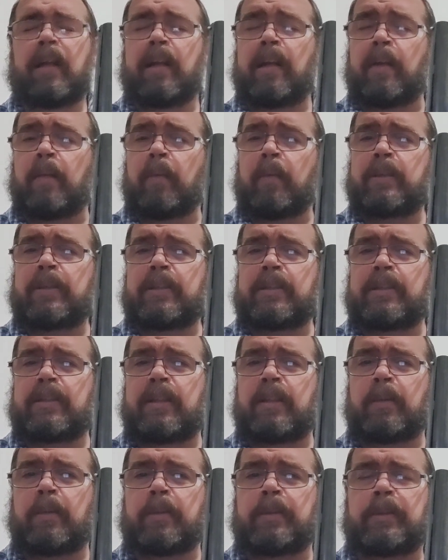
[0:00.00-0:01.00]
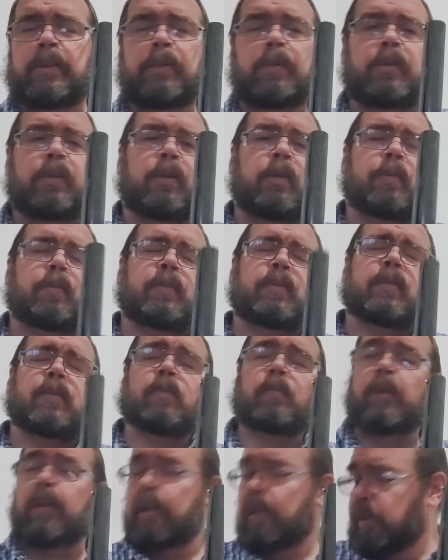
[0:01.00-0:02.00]
Now, what's this deal with choke tubes?
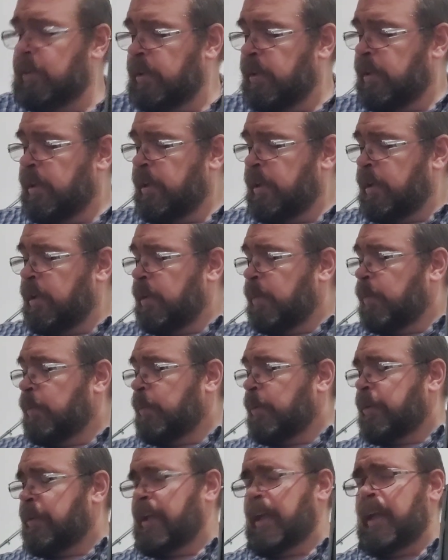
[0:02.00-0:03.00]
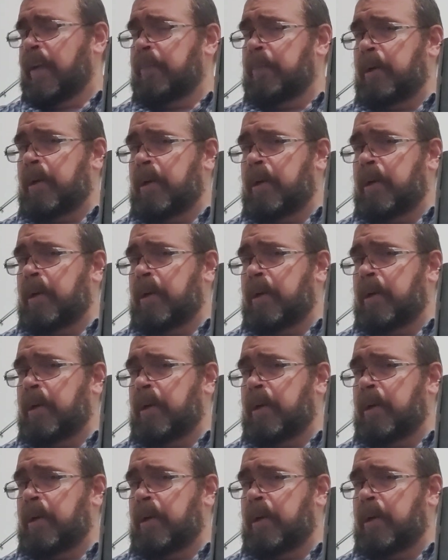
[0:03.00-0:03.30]
Well, where that